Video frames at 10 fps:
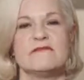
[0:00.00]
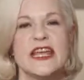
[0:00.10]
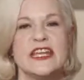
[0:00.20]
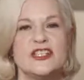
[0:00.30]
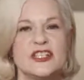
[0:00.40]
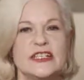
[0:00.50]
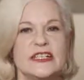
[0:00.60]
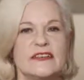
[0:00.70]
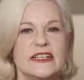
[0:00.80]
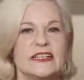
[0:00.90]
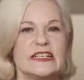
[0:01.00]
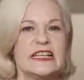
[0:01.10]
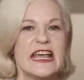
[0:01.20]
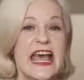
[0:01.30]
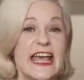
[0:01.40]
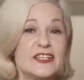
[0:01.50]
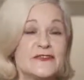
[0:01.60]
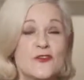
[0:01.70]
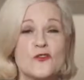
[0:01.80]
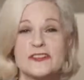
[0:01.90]
engineering and of
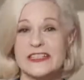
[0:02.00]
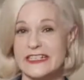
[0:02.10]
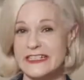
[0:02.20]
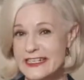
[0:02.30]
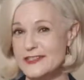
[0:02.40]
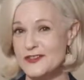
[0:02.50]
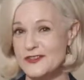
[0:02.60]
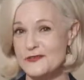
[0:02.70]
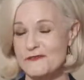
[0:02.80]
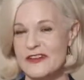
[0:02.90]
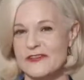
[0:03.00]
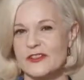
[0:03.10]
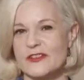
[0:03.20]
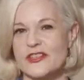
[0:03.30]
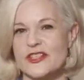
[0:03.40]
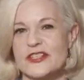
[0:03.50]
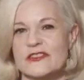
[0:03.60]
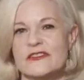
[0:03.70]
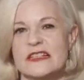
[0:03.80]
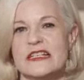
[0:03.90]
course the Industrial Revolution,